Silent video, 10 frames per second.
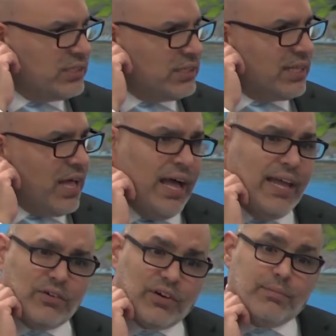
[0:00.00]
Jesus
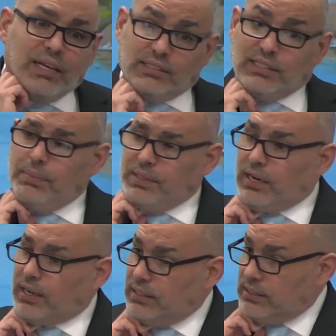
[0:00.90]
lied, or he messed up
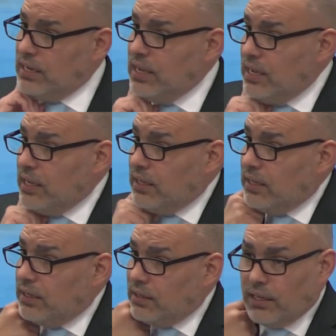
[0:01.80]
there, because
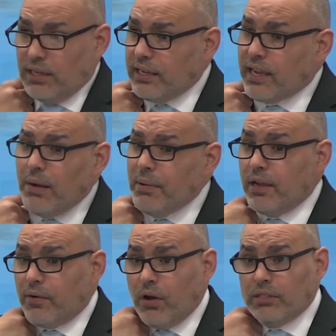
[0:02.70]
he didn't
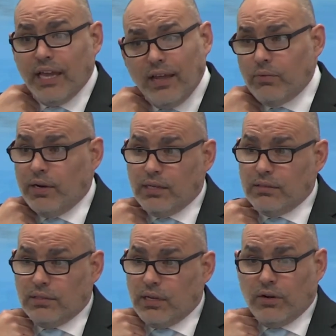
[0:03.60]
come and they were all dead when
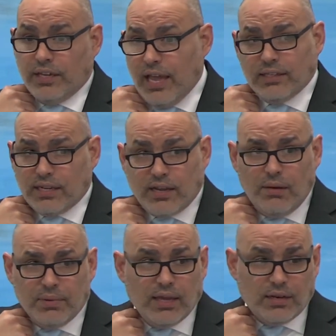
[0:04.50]
he, you know, he
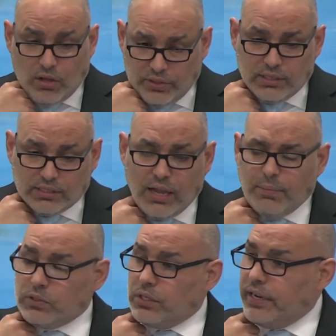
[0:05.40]
hasn't come yet and all the
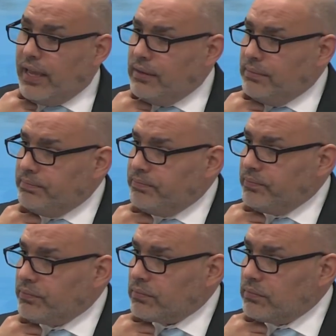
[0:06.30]
disciples are dead.
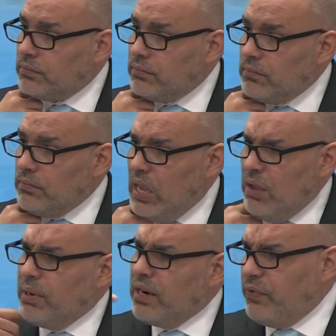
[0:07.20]

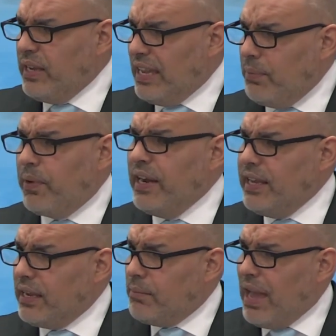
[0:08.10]
But if we keep
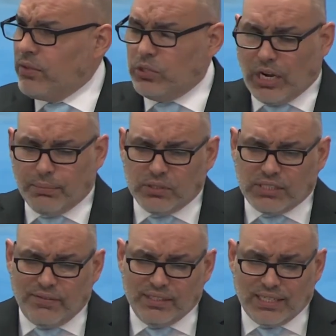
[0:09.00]
reading in Matthew
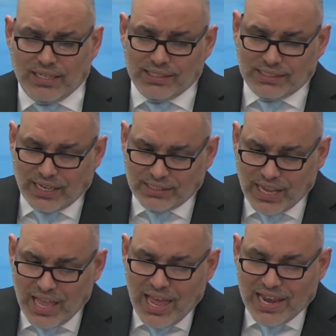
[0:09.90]
chapter seventeen, it
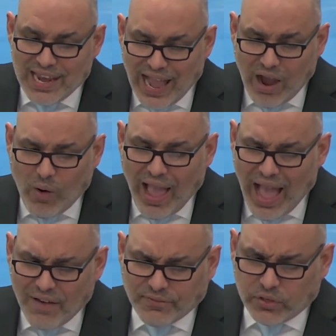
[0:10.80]
says, now
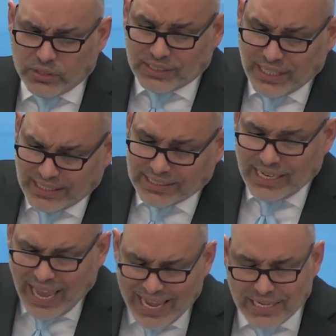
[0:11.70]
after
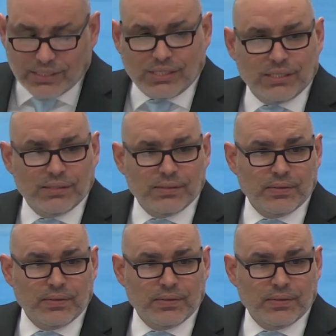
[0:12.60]
six days.